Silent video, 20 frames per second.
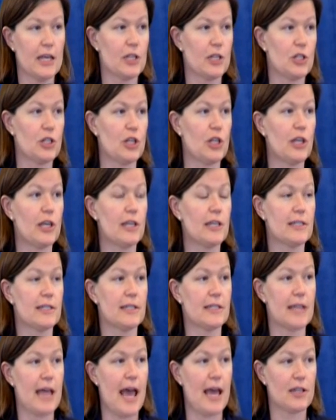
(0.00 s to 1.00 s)
She is
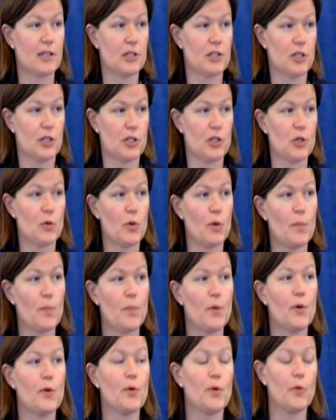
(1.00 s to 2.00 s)
attached to a
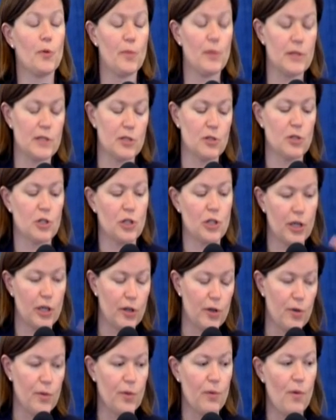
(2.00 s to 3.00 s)
boom, and so she
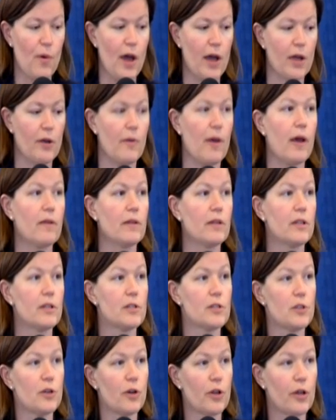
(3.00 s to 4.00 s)
can only walk around in a
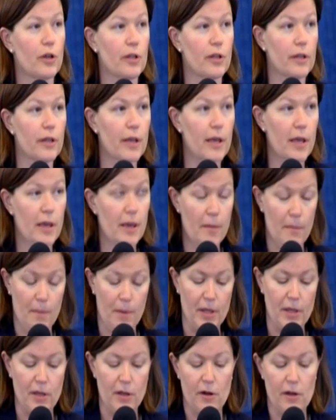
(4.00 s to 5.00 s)
circle,
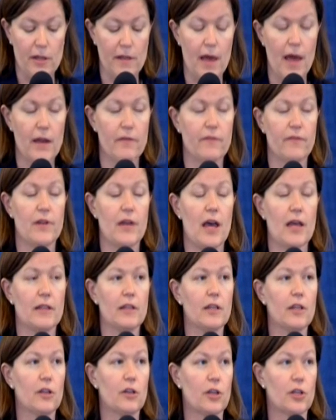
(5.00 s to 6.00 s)
but there are a lot of
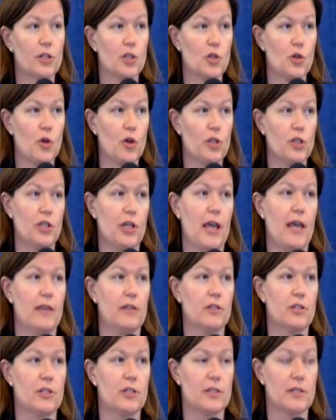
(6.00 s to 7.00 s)
nonlinear control
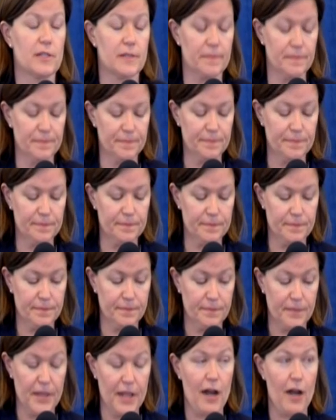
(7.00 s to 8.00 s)
challenges
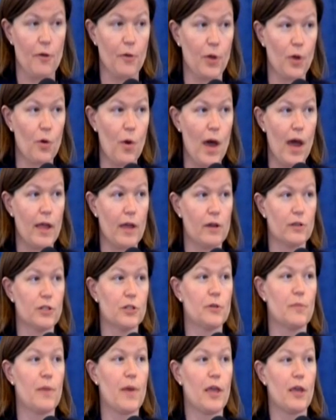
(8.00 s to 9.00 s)
that are required
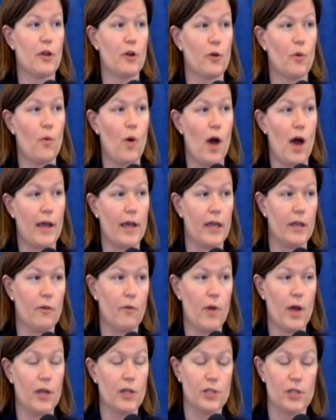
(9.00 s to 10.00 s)
to make her walk and
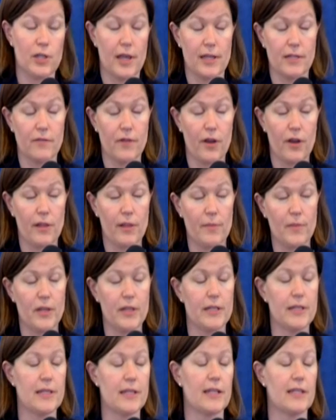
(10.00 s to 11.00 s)
run. She has very
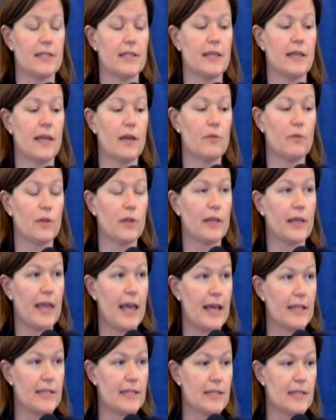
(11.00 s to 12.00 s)
limited sensing and really
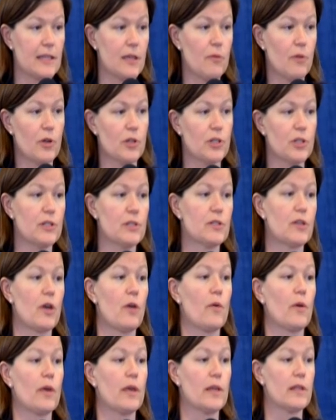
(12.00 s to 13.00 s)
can't see where she's
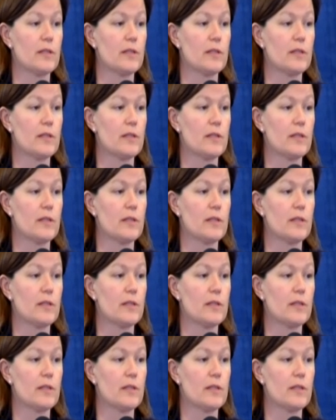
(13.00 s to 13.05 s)
going.